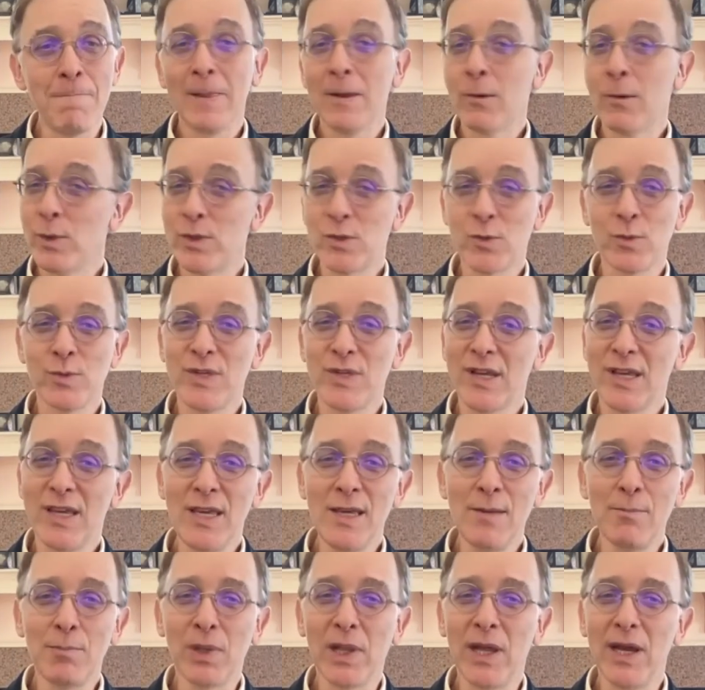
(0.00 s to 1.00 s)
which was a
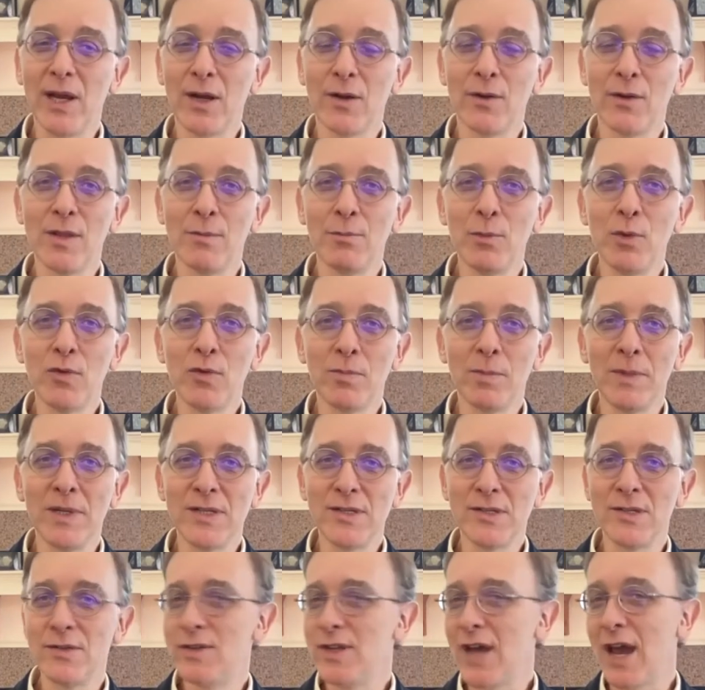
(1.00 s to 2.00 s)
key player in the movement
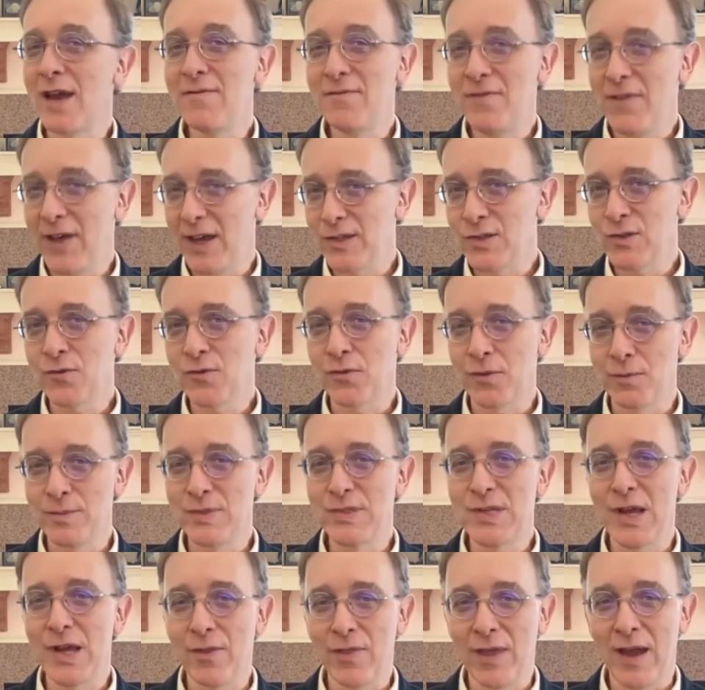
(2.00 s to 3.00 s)
to divest from
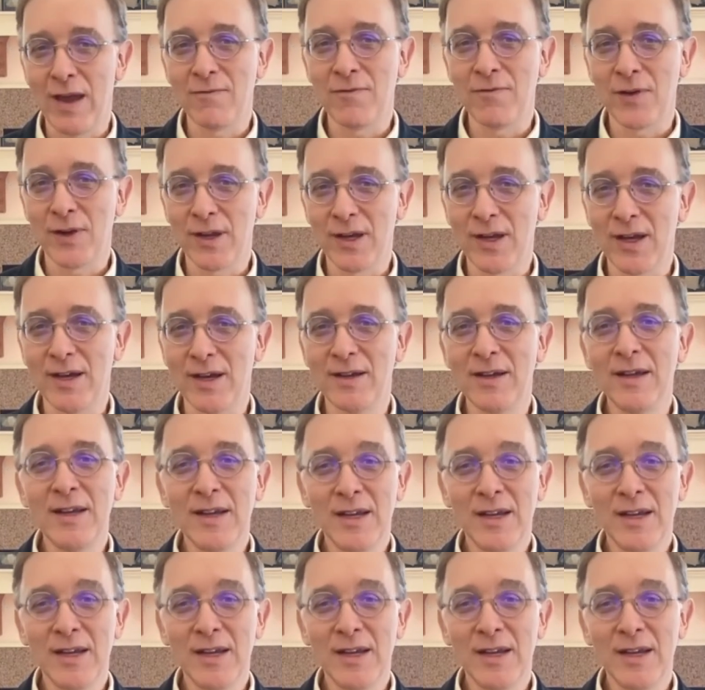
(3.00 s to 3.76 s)
South Africa